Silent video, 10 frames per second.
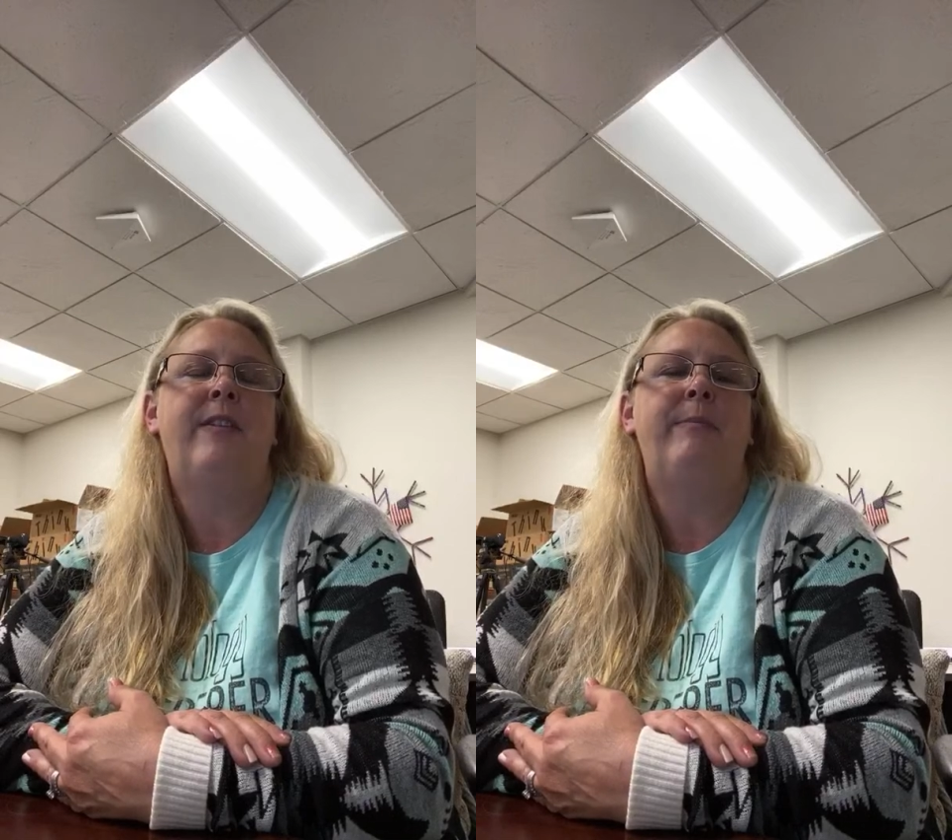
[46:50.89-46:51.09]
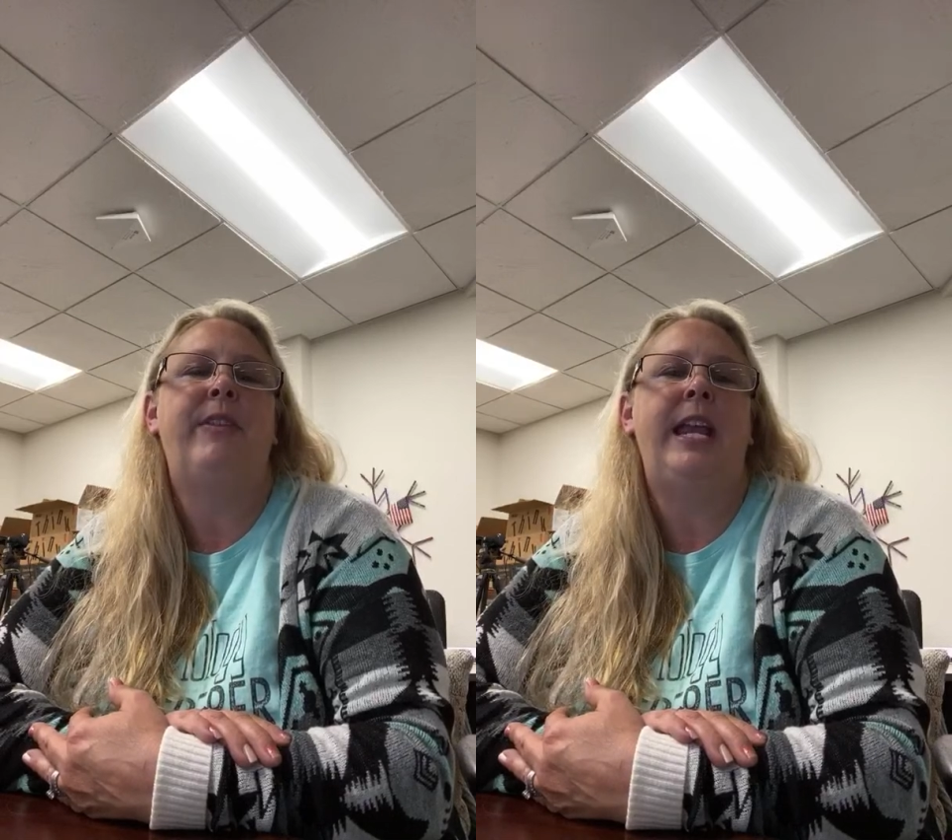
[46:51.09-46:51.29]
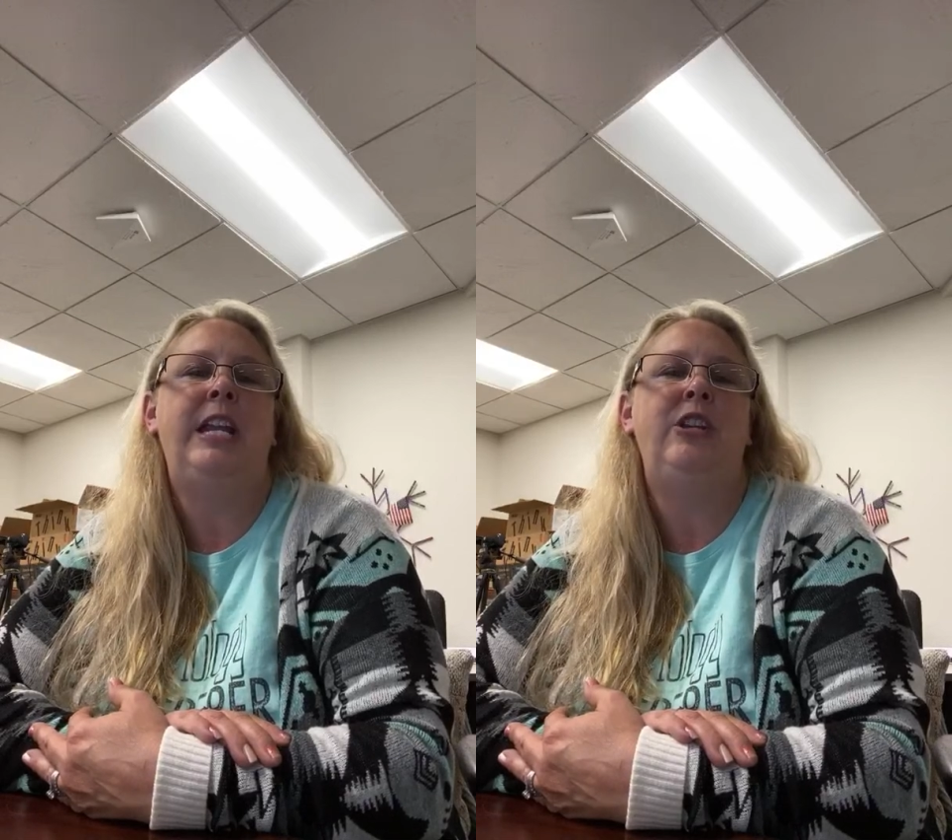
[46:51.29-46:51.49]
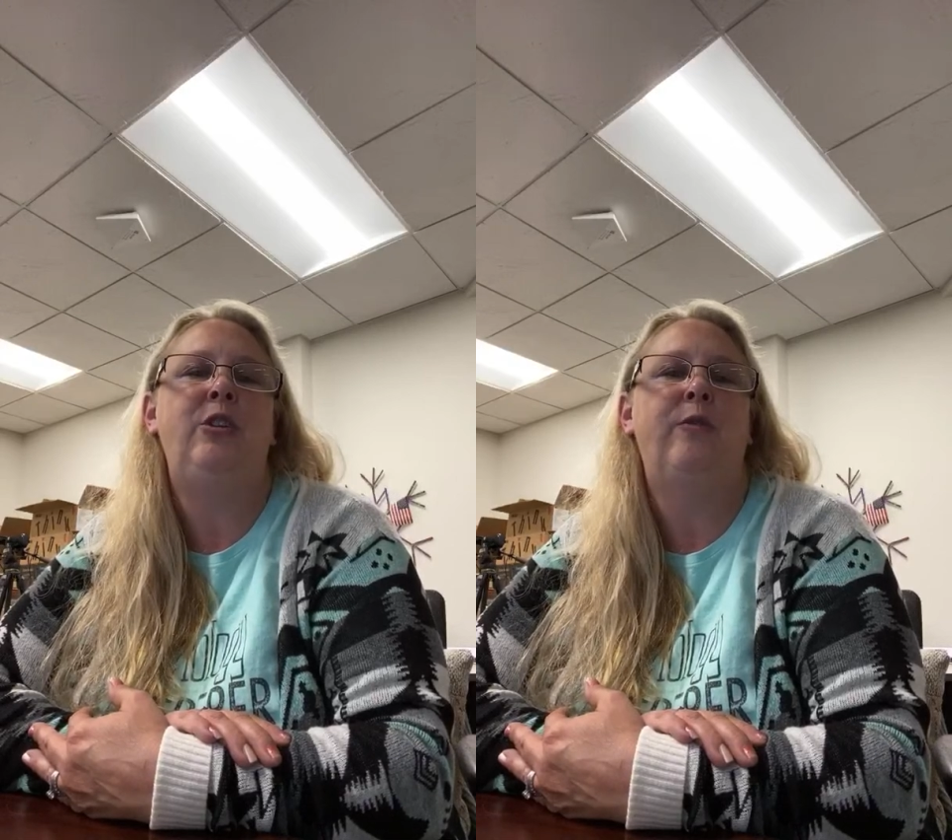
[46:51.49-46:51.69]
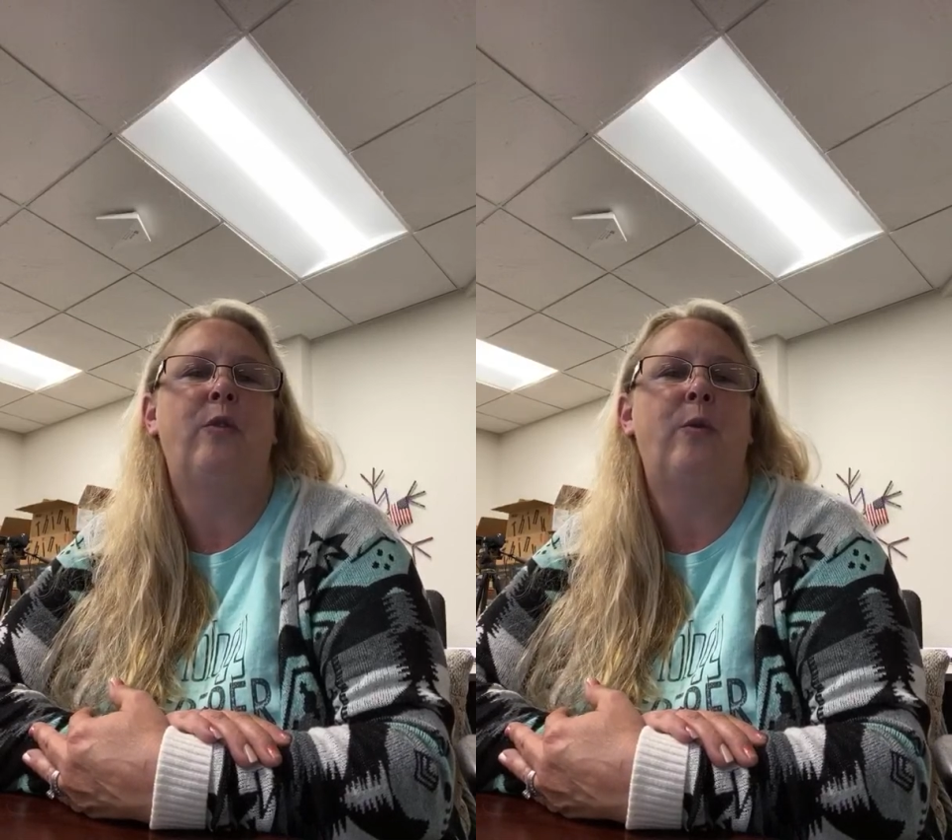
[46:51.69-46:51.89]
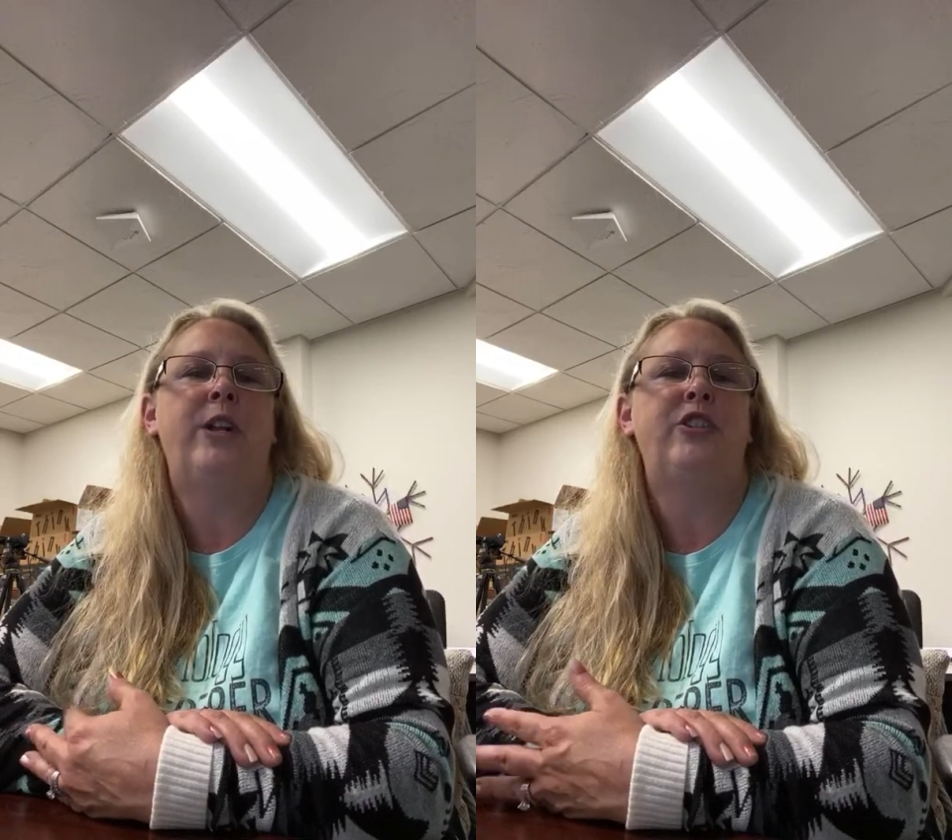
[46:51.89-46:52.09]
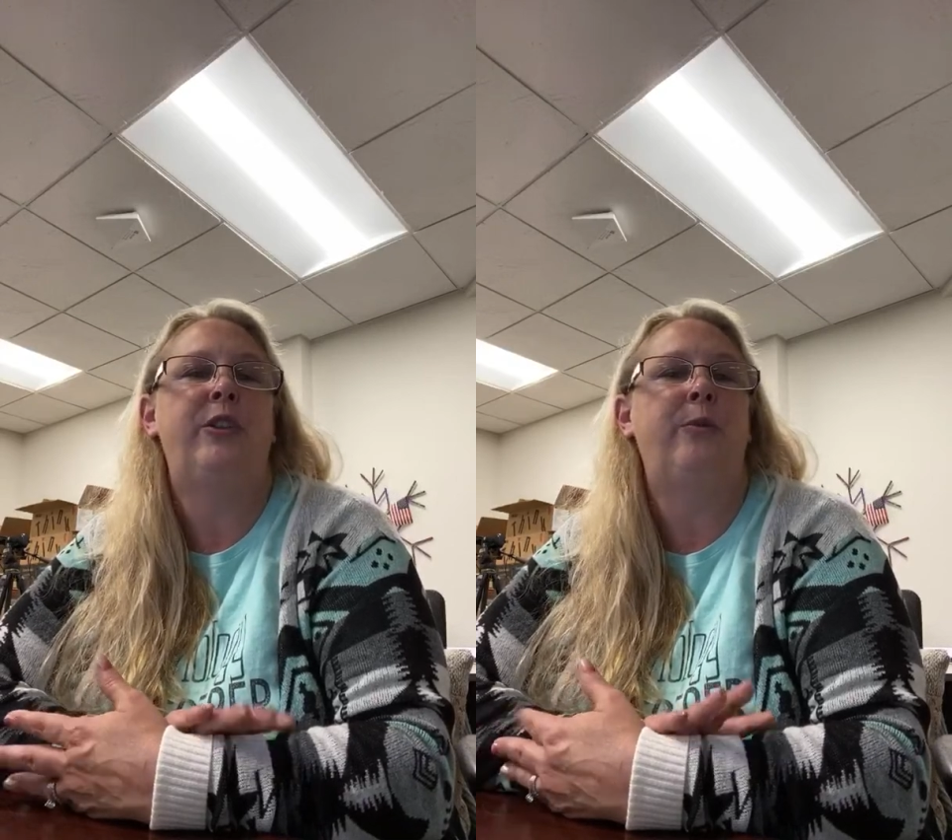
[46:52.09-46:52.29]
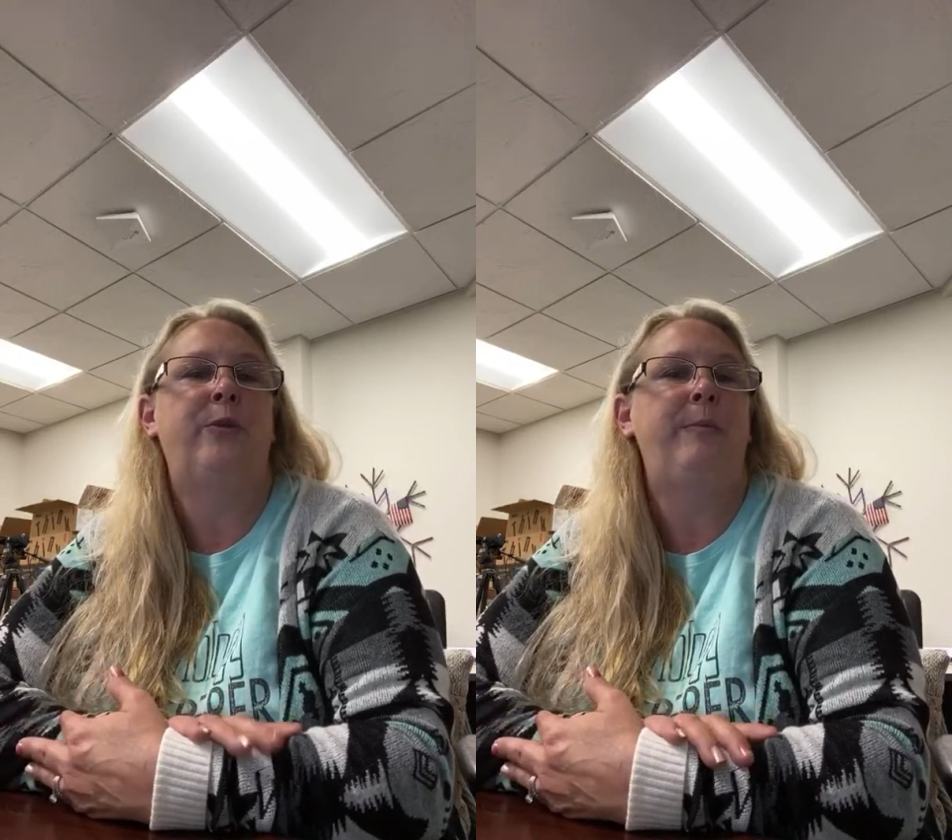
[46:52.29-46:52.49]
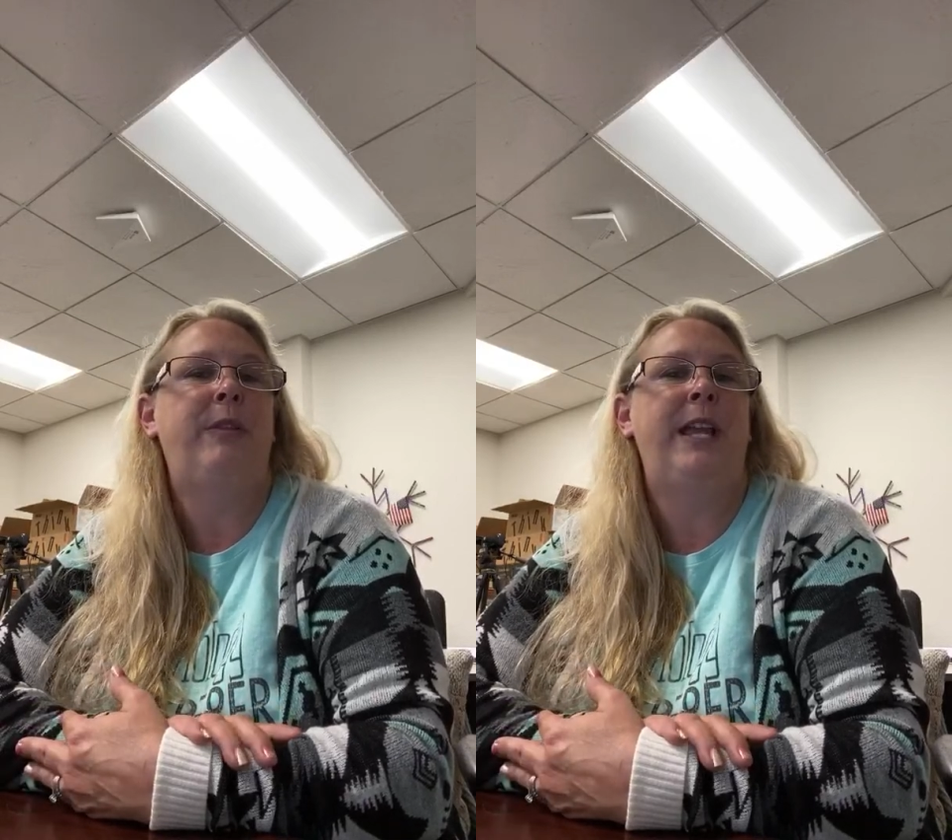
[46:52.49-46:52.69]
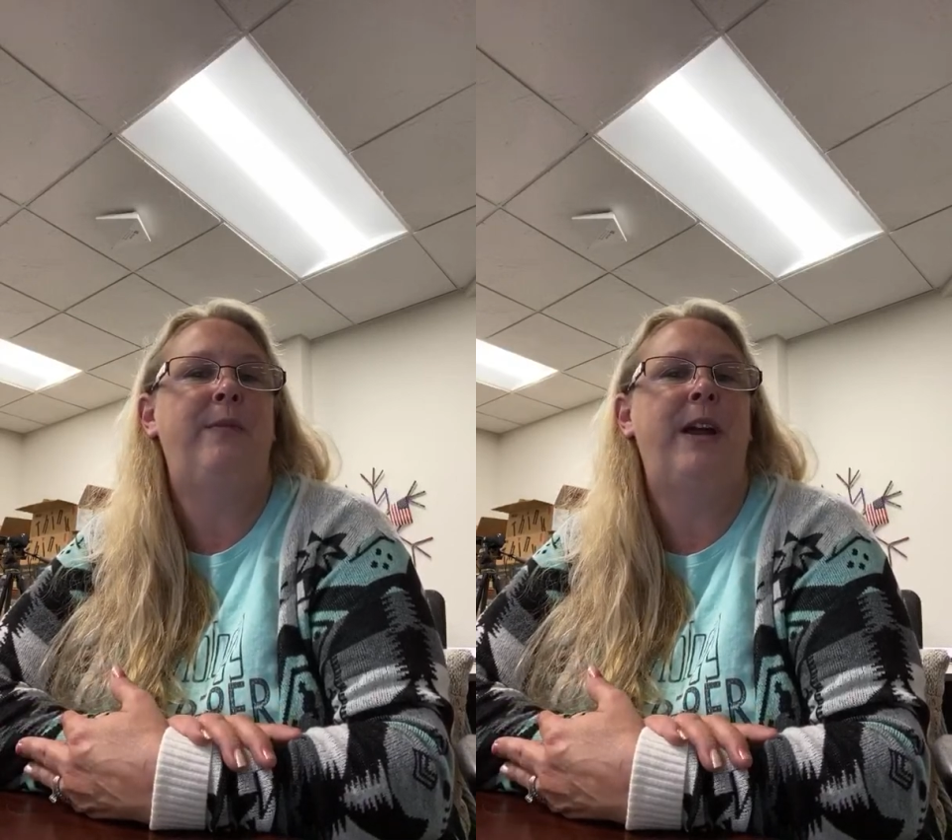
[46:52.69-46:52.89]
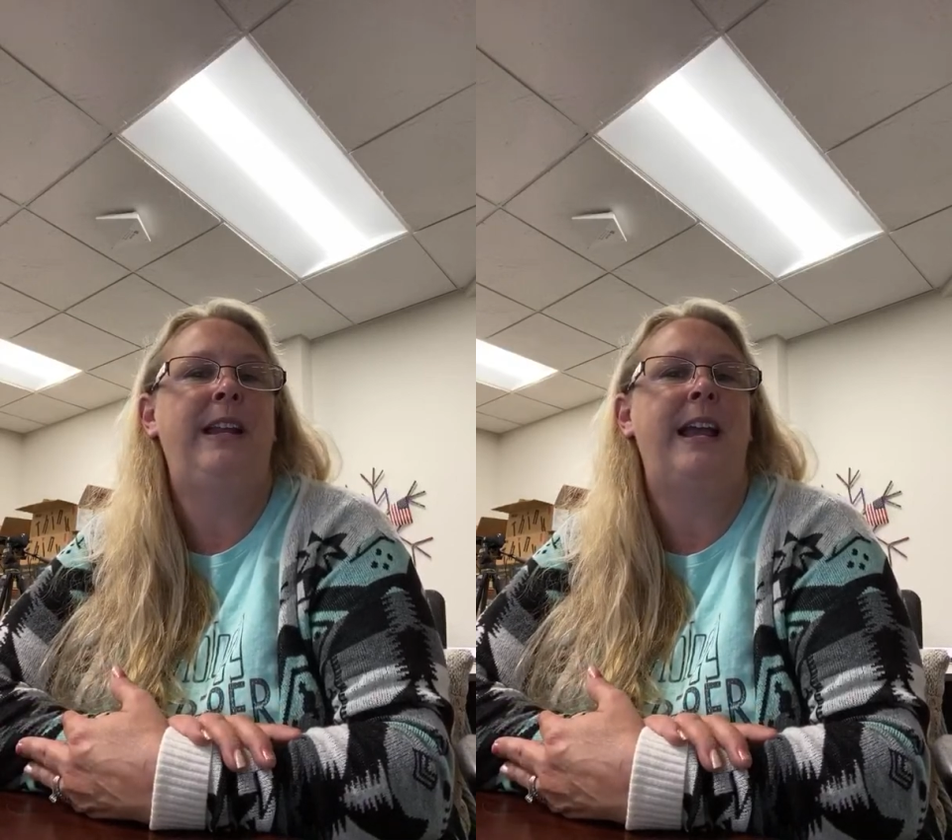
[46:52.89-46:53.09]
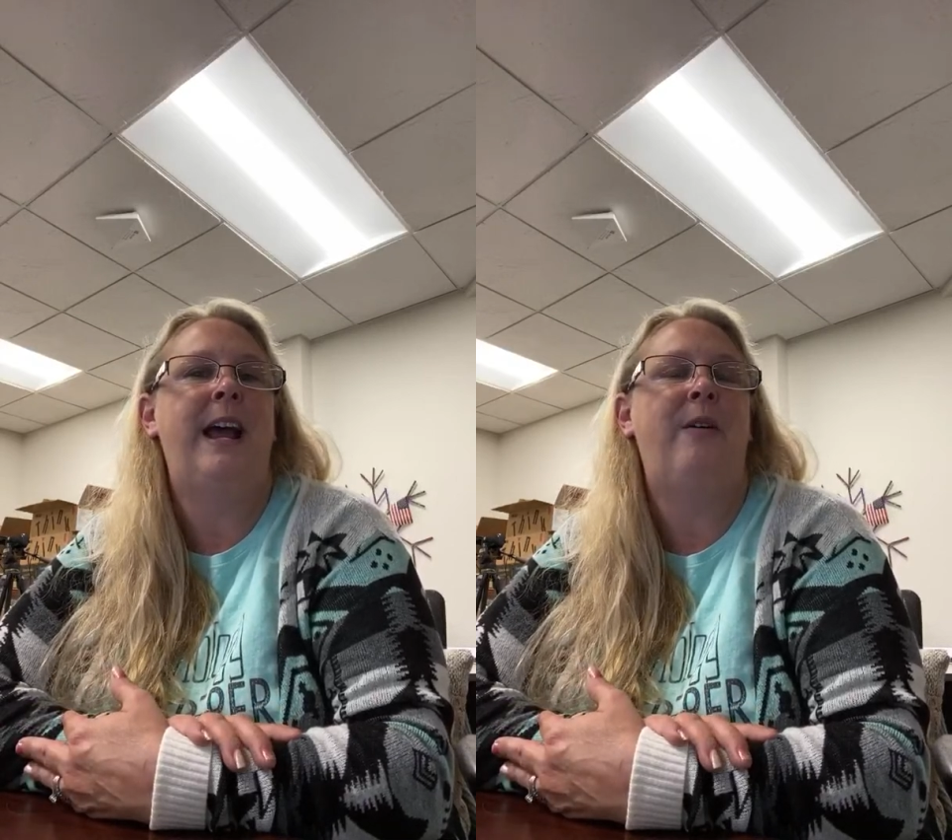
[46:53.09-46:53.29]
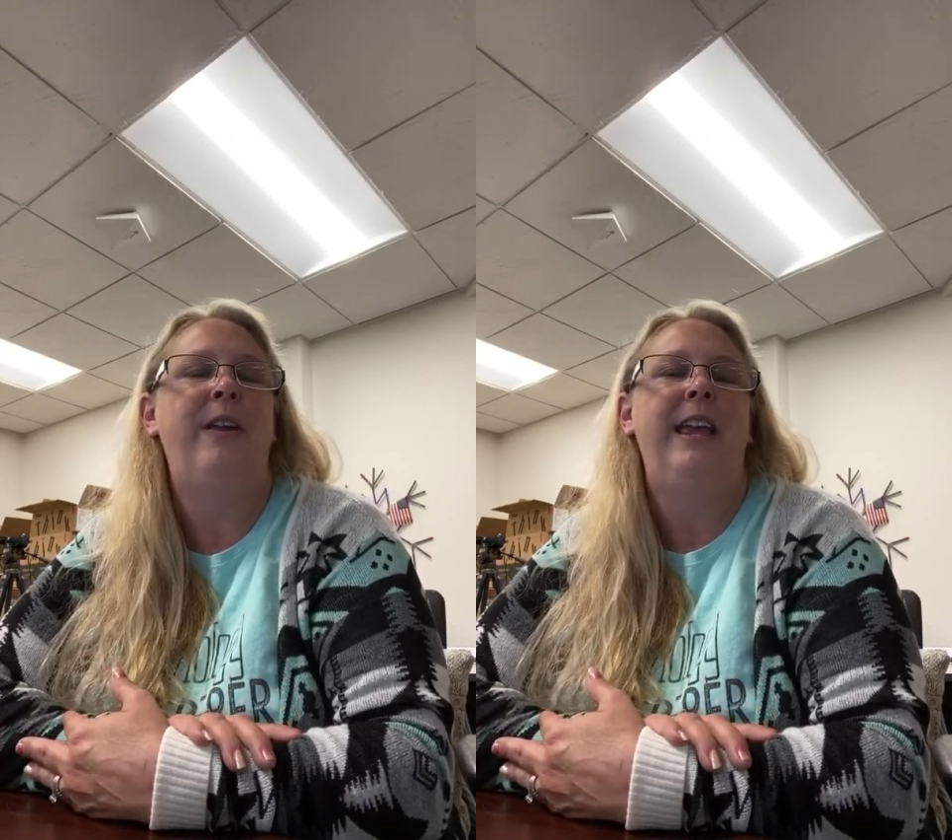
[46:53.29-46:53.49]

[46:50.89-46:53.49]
I'm thanking you for watching the replay right now.